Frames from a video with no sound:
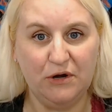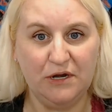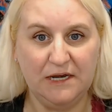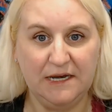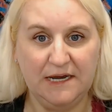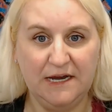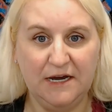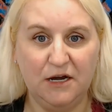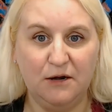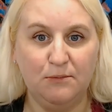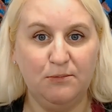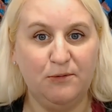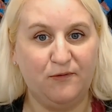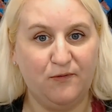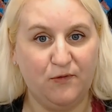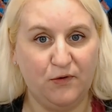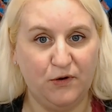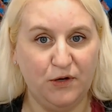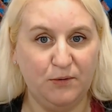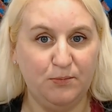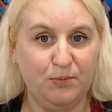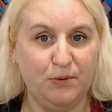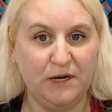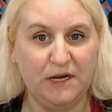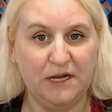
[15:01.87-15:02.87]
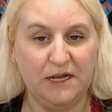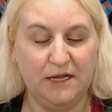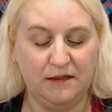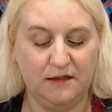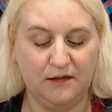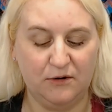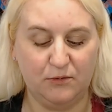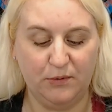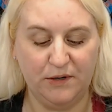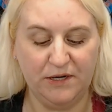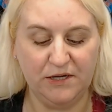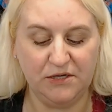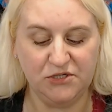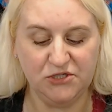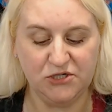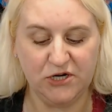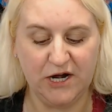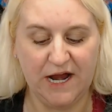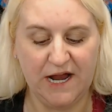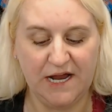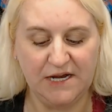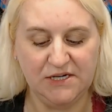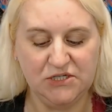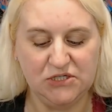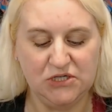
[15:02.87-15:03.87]
in here before you put it in the real
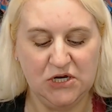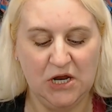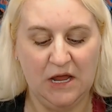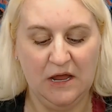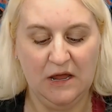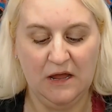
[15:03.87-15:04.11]
trash.